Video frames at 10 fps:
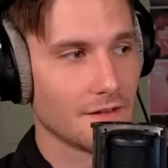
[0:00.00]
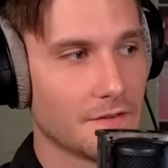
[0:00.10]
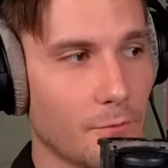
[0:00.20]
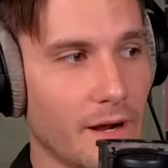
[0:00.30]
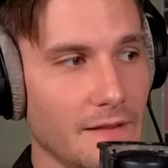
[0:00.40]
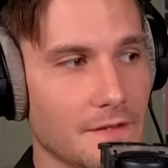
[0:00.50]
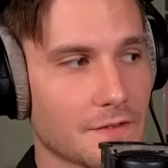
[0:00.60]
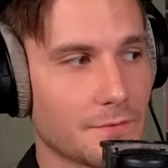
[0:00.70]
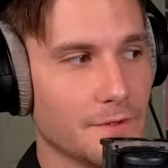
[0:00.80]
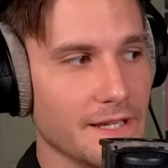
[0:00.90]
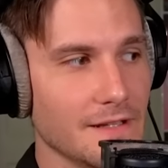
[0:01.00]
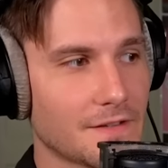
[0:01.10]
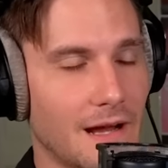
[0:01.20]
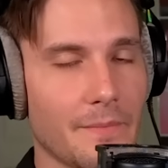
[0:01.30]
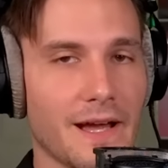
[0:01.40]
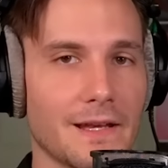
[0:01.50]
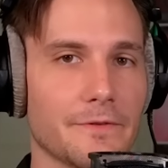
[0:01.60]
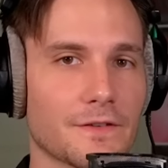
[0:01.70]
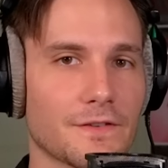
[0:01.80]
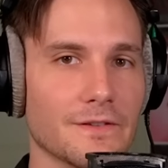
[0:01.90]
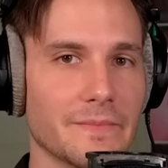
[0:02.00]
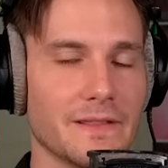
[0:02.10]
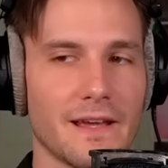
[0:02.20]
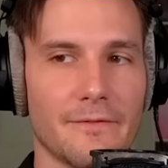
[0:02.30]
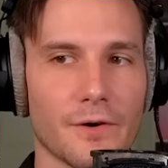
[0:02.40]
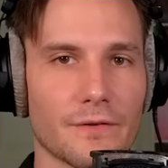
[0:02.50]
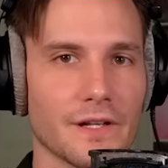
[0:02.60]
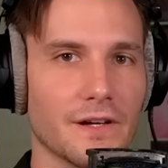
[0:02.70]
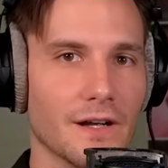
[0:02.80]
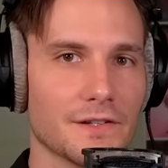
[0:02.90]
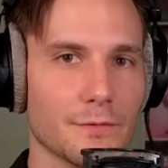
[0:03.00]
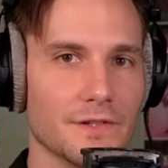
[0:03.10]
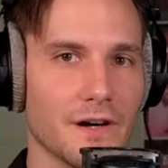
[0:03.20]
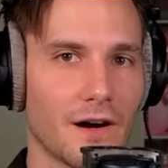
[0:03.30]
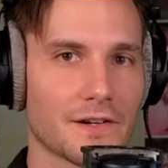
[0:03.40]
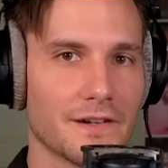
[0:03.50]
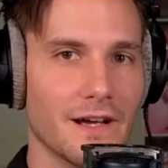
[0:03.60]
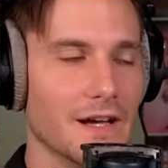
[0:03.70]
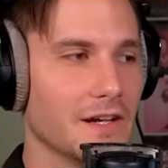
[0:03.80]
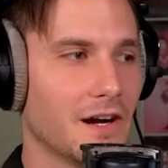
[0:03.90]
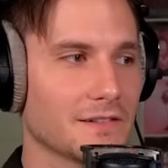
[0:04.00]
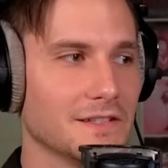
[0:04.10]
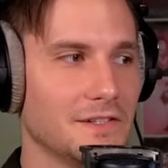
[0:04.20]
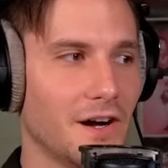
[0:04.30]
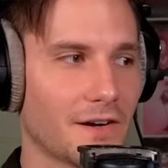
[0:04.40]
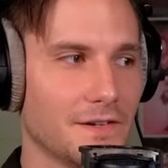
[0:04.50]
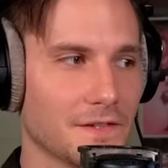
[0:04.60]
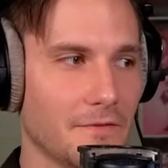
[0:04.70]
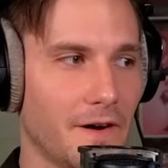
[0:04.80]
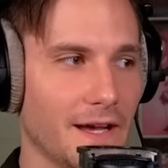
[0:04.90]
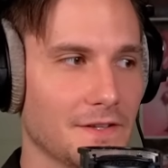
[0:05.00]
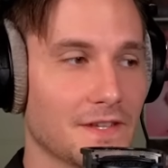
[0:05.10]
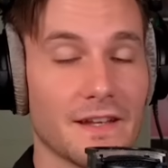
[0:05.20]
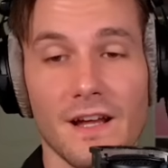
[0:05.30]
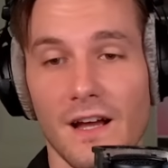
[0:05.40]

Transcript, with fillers: The way this reads, I'm kind of assuming they have already gone to a doctor, gotten a doctor's advice and said,